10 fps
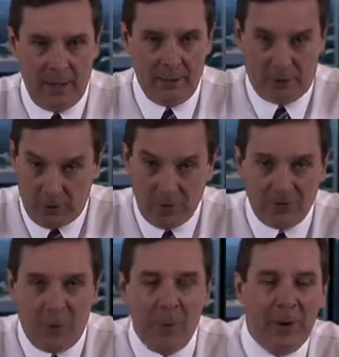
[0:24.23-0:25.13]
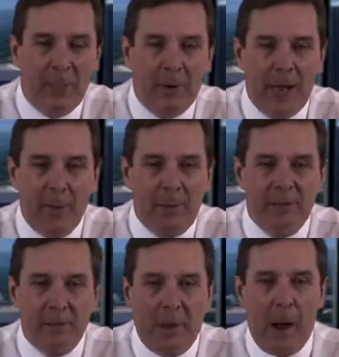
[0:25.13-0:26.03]
And you can also open up a copy
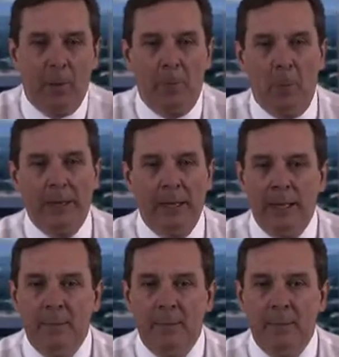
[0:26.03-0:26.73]
of the PowerPoint